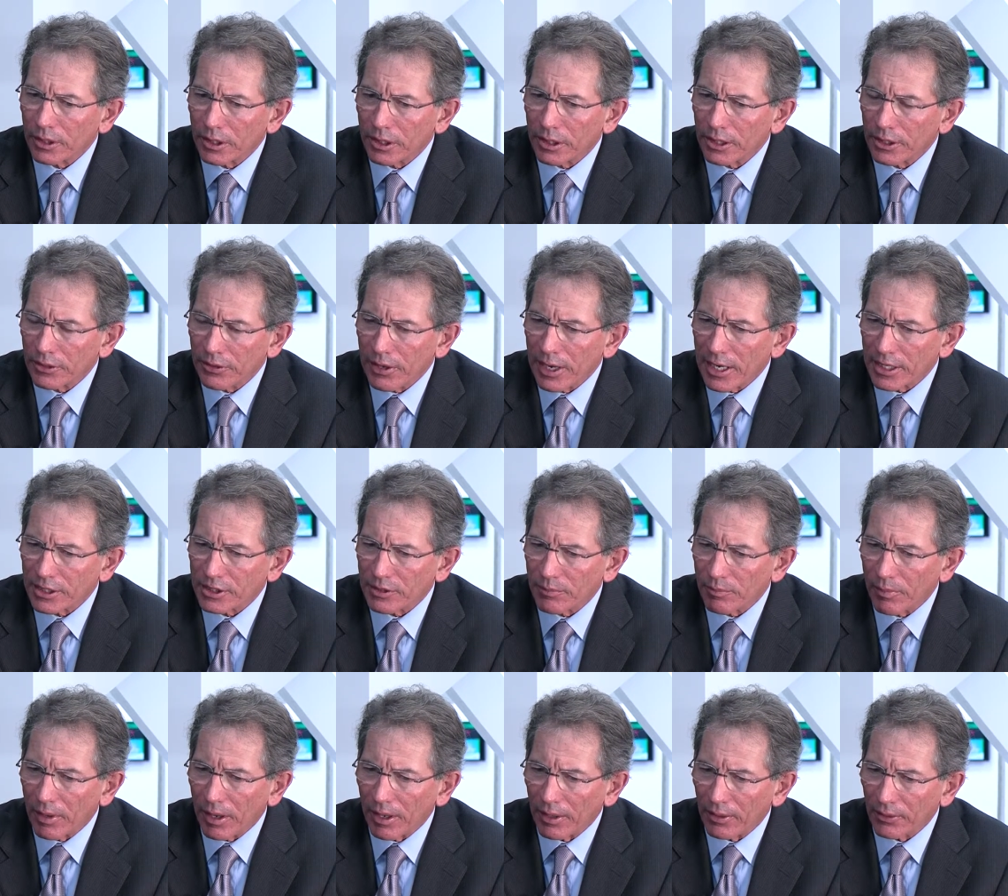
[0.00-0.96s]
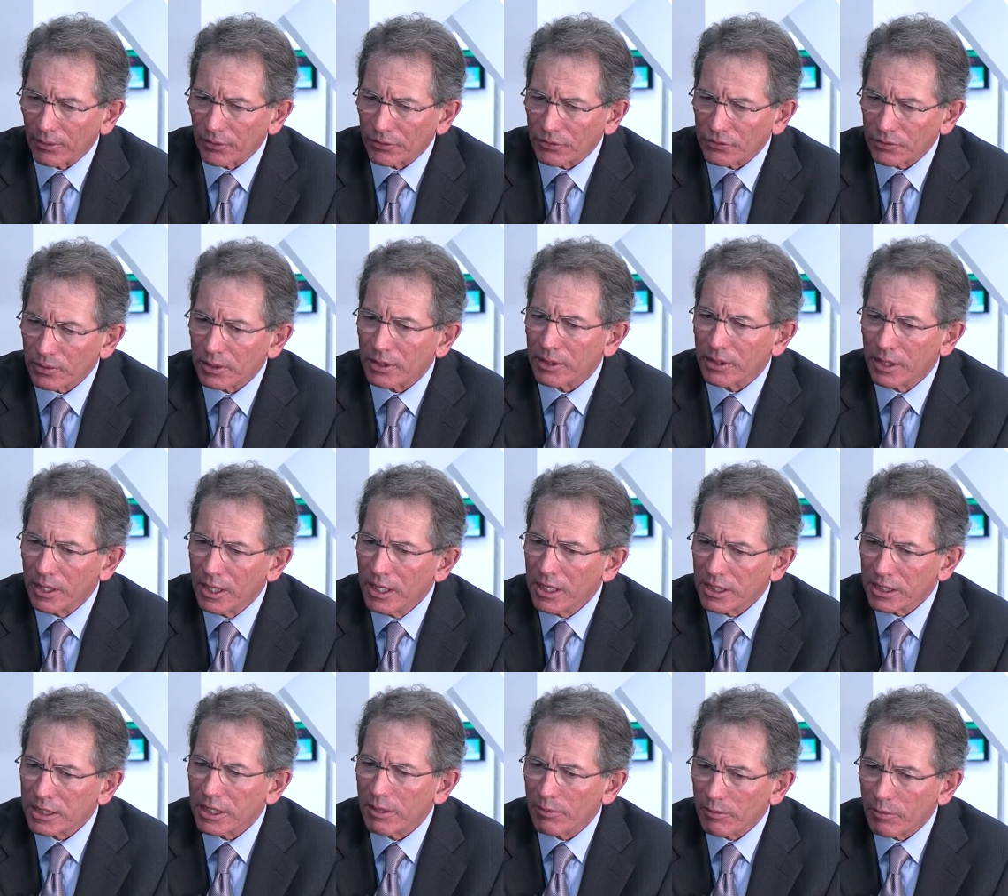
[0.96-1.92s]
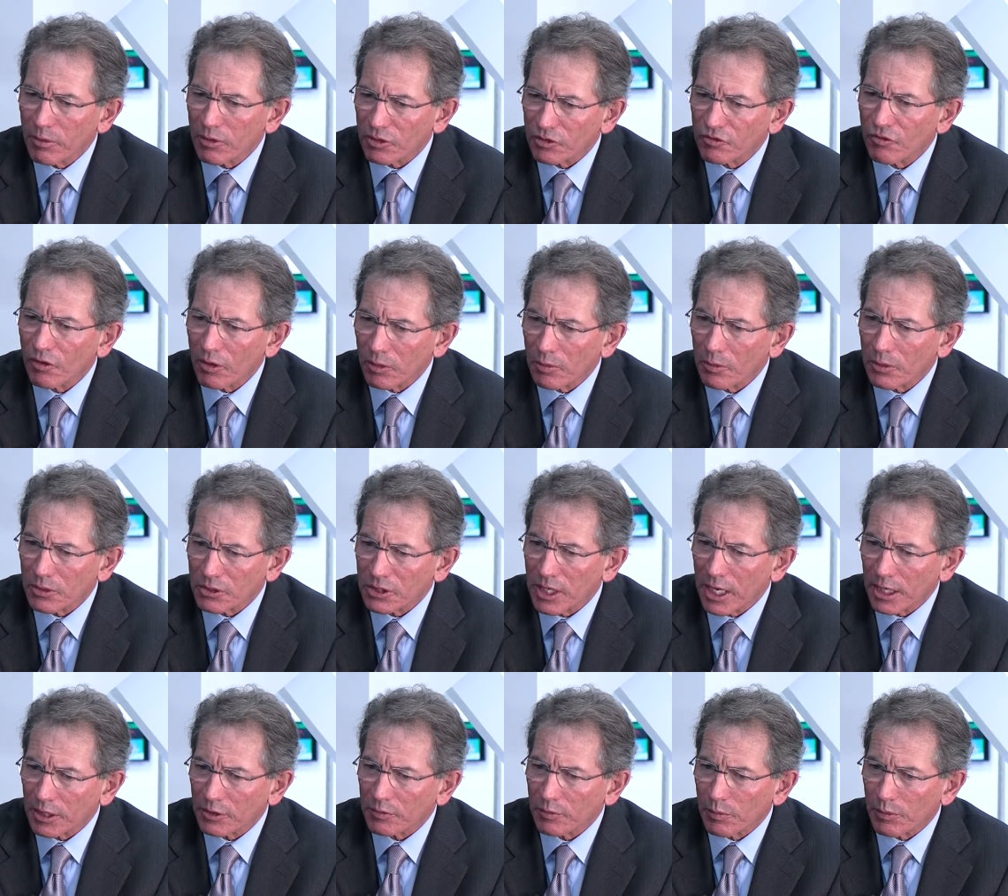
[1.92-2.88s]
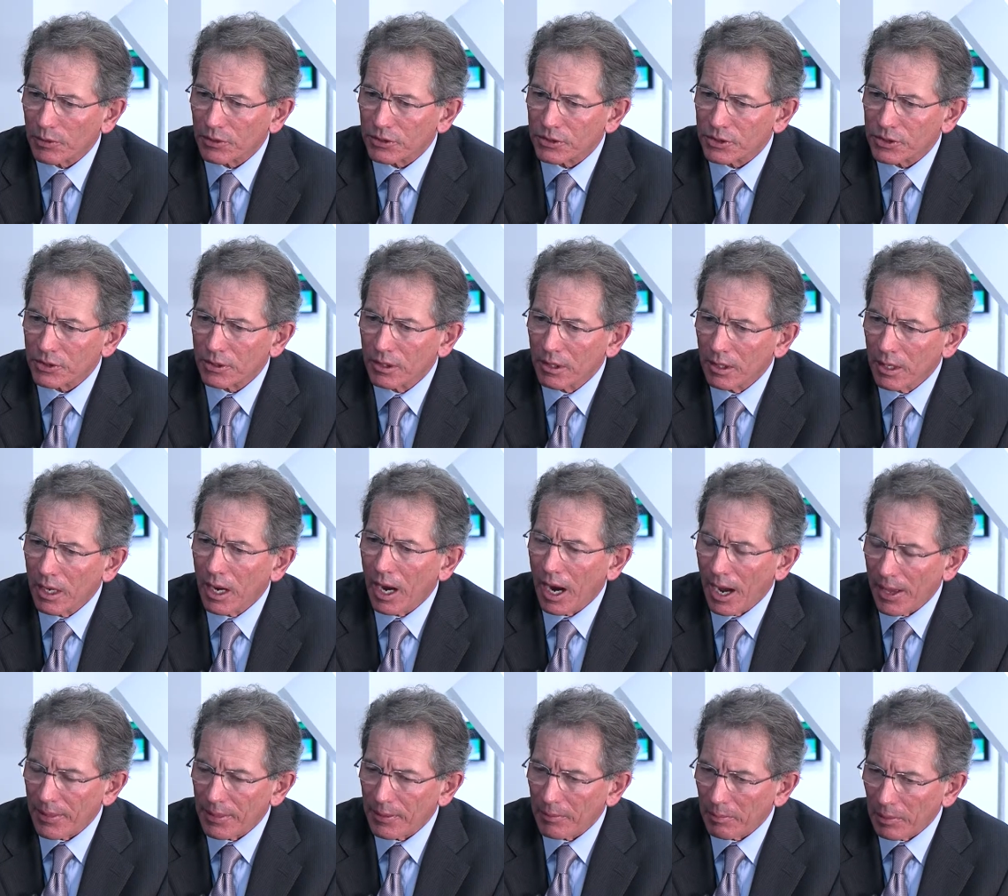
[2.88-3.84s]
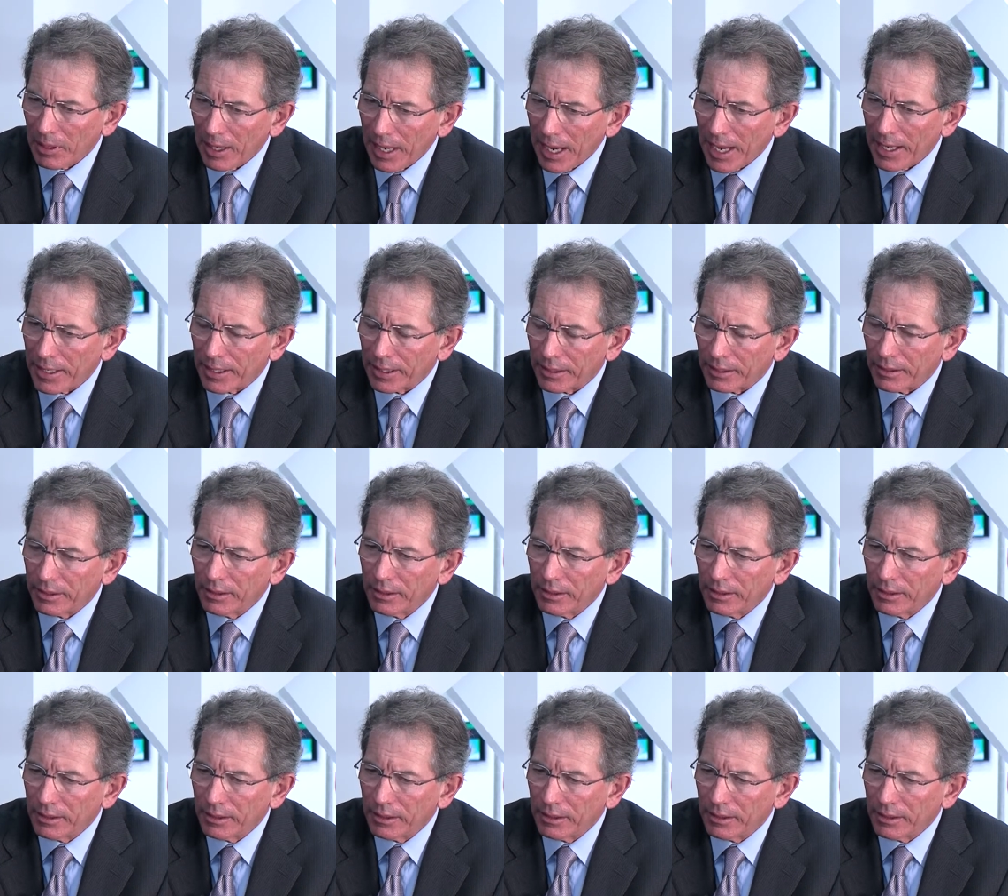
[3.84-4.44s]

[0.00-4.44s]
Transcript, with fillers: interaction models, really some of the most foremost experts on the planet.